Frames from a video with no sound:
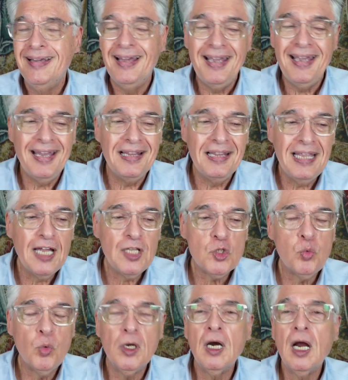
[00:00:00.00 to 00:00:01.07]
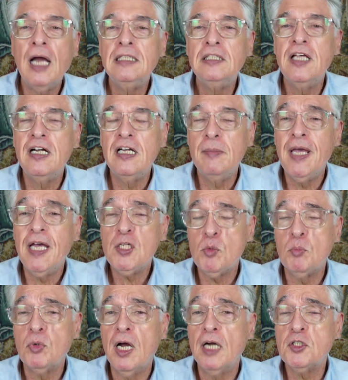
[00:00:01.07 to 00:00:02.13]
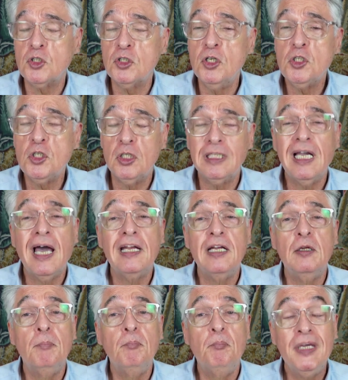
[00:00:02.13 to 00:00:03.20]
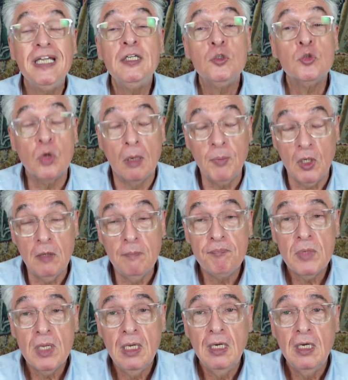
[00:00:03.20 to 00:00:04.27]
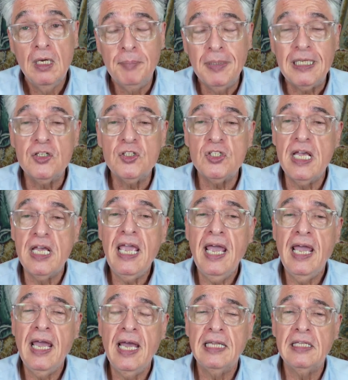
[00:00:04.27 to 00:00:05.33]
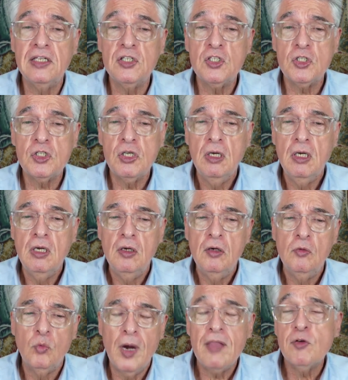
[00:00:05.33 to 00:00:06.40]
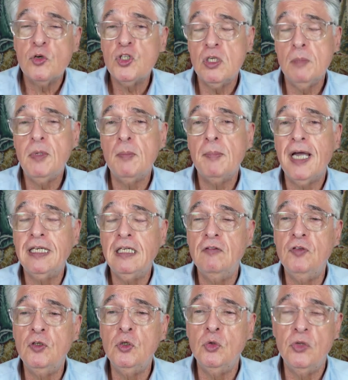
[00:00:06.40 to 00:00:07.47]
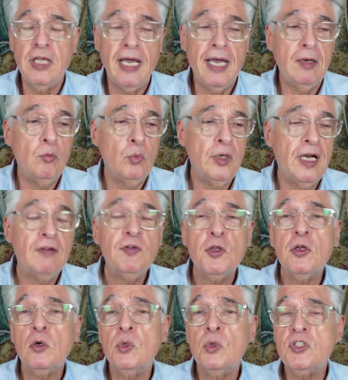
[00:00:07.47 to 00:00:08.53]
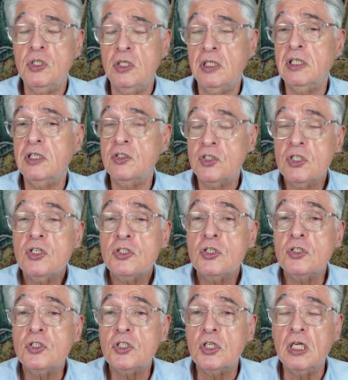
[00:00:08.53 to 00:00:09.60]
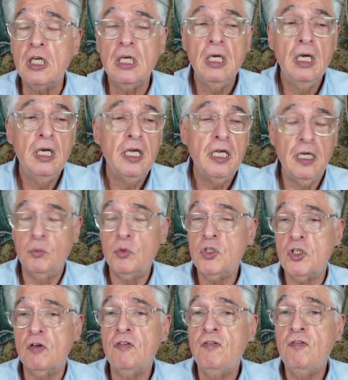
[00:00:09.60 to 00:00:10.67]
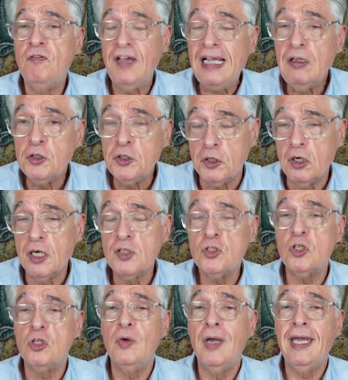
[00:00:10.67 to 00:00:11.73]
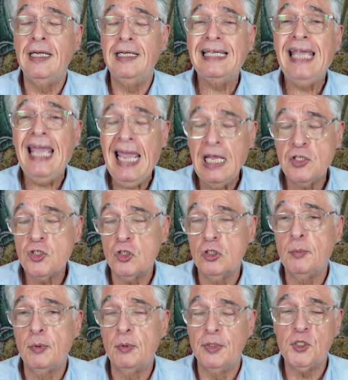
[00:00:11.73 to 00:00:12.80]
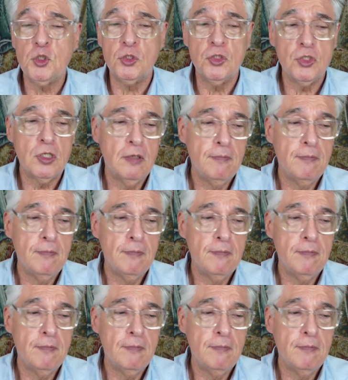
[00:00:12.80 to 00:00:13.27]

And that's where Identity Management Project initially got into big trouble, because they had this rather simple-minded view that whenever there was an inconsistency, it was a failure. And so you had to cancel the permissions.